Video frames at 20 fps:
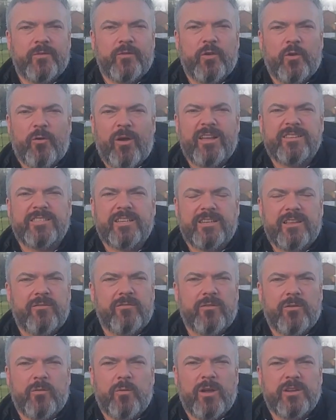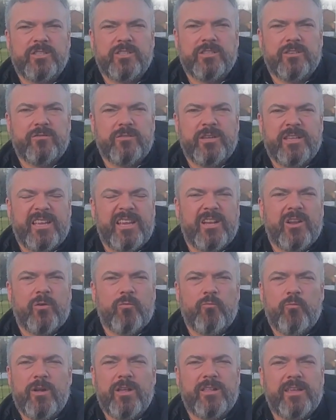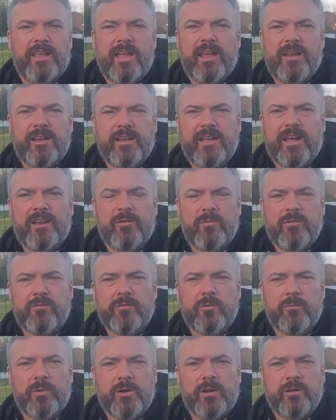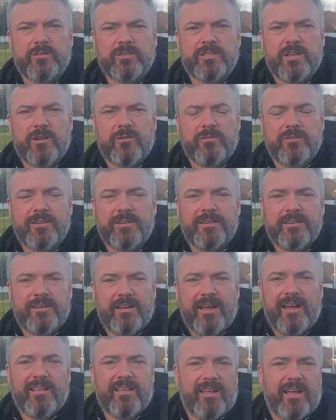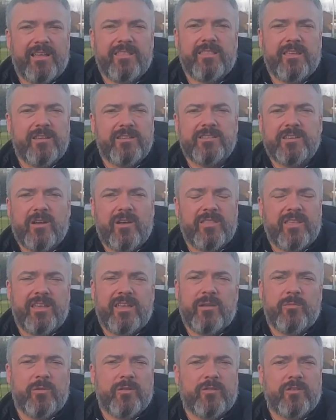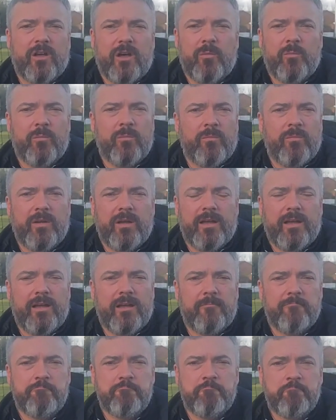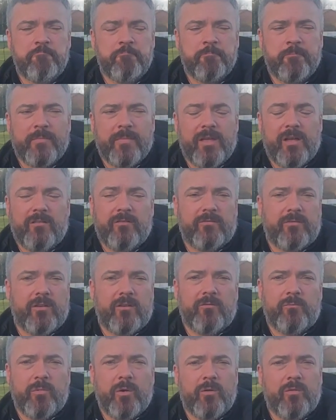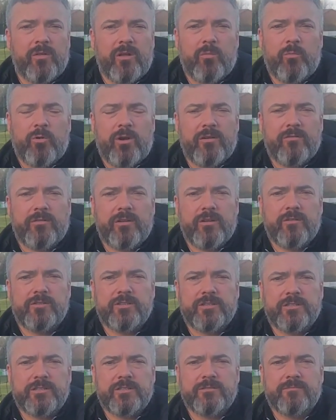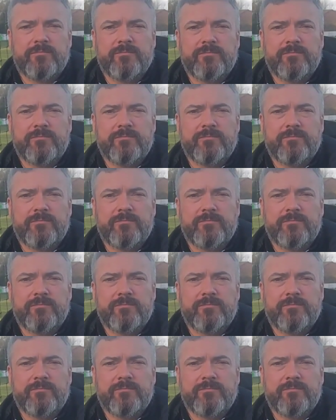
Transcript: going to ask a different question of you that you don't really get in academy football. So I think so. I think him and Tom have both got bright futures.